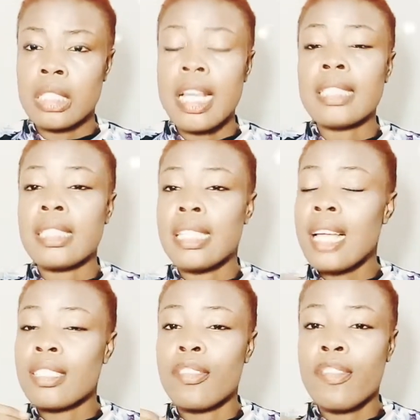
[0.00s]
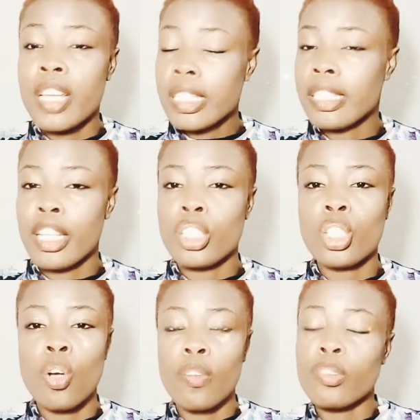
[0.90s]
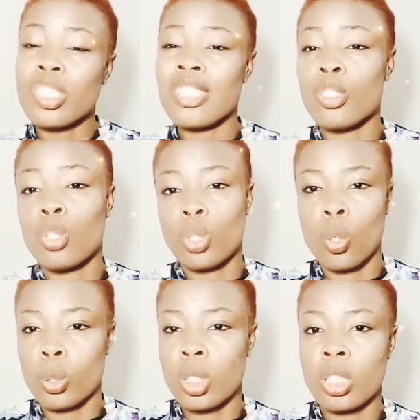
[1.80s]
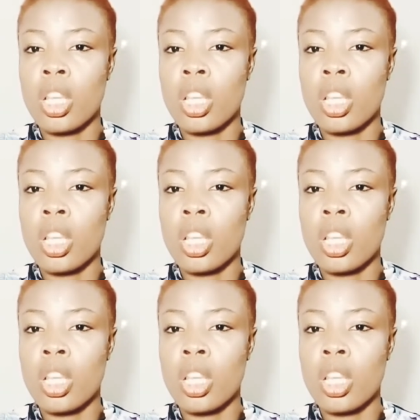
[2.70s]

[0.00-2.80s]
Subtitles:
That's the first stage of using the salt.